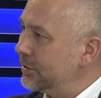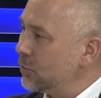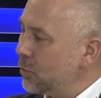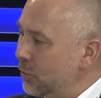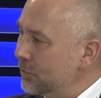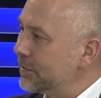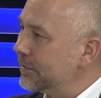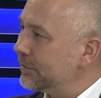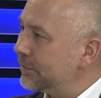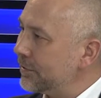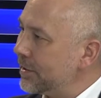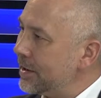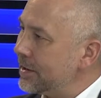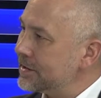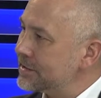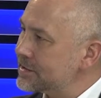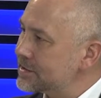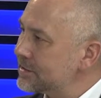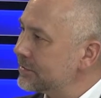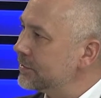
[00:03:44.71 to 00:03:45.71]
Cowie
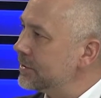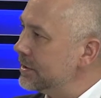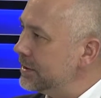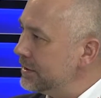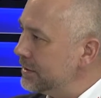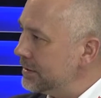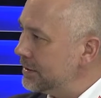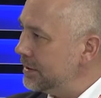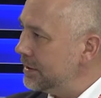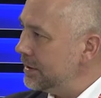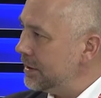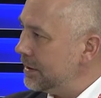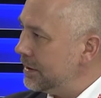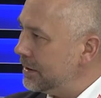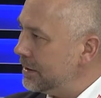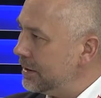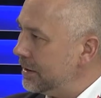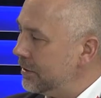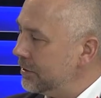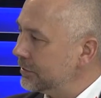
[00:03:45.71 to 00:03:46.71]
flies 3
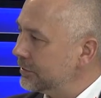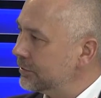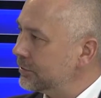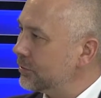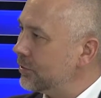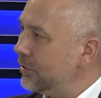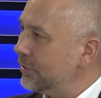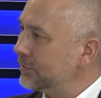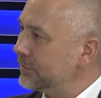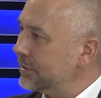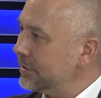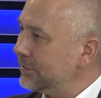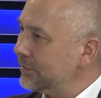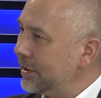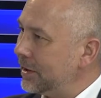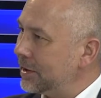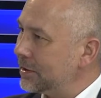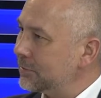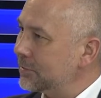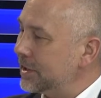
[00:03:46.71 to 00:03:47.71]
out of the
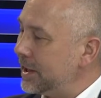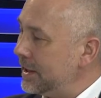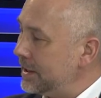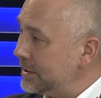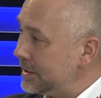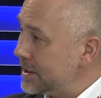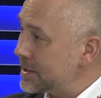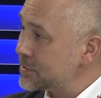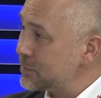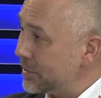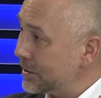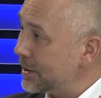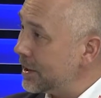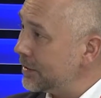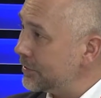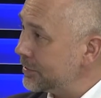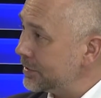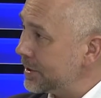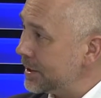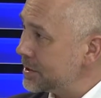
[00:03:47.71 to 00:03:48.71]
available
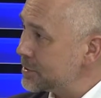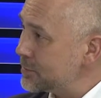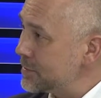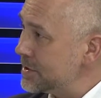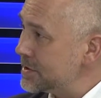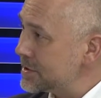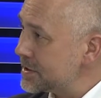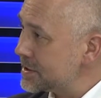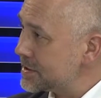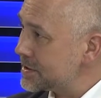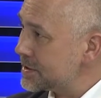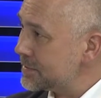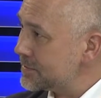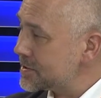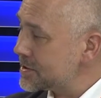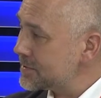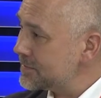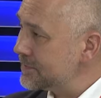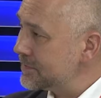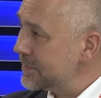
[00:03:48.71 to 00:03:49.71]
ADS-100 HP
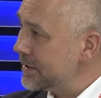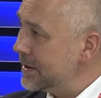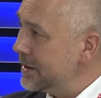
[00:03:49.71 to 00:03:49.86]
systems.